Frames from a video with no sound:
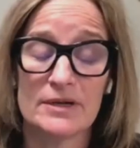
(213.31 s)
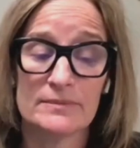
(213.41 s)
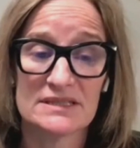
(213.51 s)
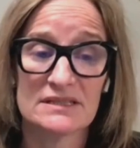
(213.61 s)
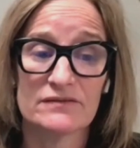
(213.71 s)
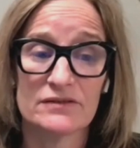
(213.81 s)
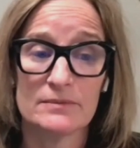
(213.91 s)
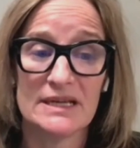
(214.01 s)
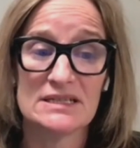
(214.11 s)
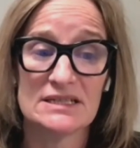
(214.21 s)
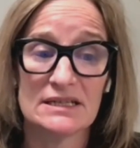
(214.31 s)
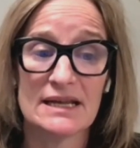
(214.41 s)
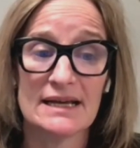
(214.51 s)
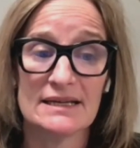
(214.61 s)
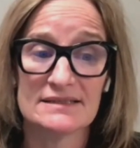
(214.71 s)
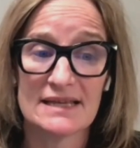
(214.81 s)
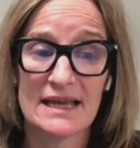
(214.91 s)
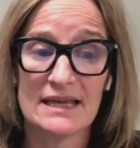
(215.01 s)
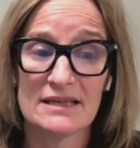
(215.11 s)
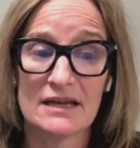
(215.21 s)
about misinformation as
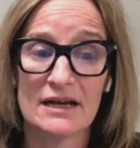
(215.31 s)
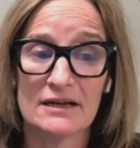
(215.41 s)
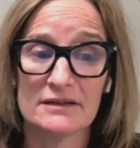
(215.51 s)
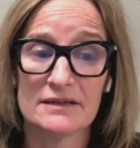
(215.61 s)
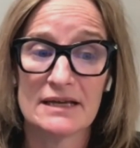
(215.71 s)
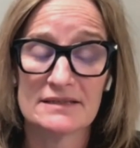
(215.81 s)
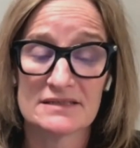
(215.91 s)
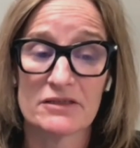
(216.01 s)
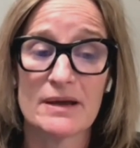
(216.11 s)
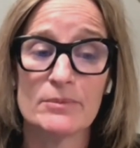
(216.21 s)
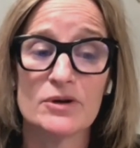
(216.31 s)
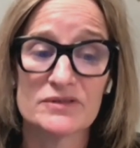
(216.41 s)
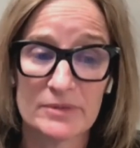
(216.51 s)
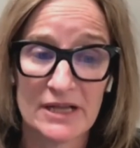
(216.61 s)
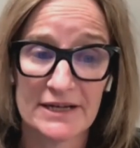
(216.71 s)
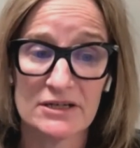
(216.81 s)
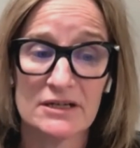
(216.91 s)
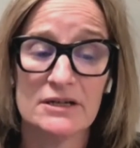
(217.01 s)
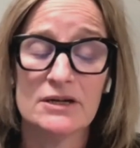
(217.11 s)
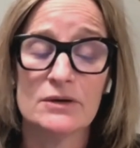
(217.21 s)
a uh, as a threat multiplier,
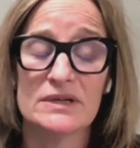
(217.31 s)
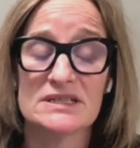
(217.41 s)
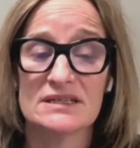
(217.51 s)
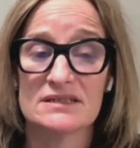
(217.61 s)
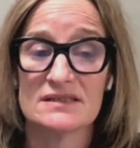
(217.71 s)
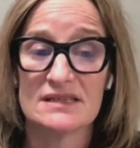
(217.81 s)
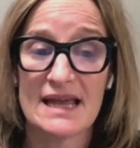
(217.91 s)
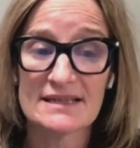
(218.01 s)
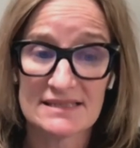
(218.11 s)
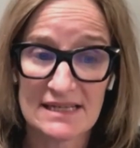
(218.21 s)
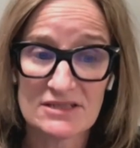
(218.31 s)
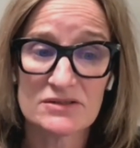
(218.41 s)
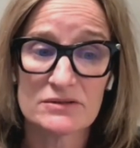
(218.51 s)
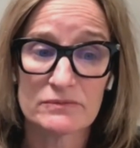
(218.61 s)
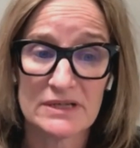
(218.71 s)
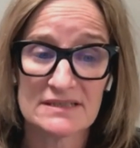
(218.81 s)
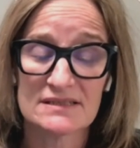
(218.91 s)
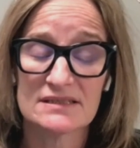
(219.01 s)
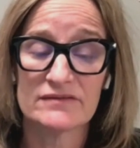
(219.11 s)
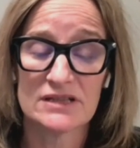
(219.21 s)
which is the existential
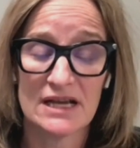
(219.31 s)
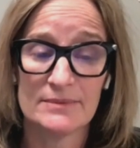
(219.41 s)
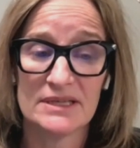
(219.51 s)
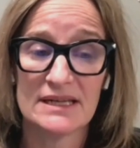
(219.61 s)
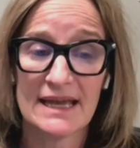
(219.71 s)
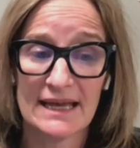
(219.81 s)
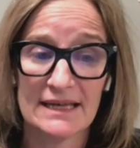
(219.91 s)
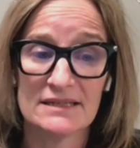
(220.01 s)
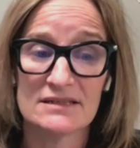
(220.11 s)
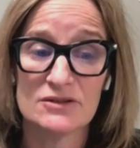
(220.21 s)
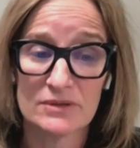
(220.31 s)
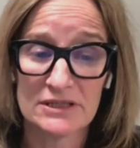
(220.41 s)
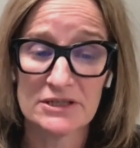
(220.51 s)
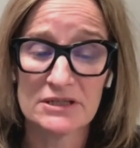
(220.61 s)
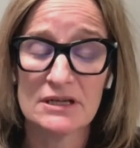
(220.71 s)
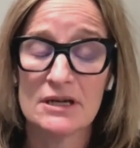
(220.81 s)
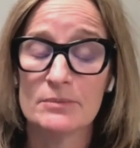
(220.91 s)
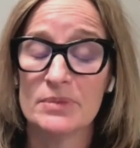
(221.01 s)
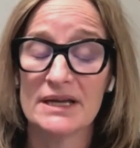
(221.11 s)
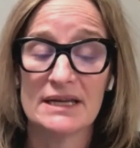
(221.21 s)
risks of climate and nuclear,
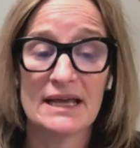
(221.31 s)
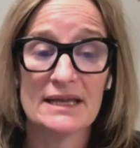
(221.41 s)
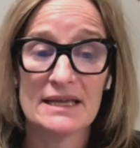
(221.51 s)
but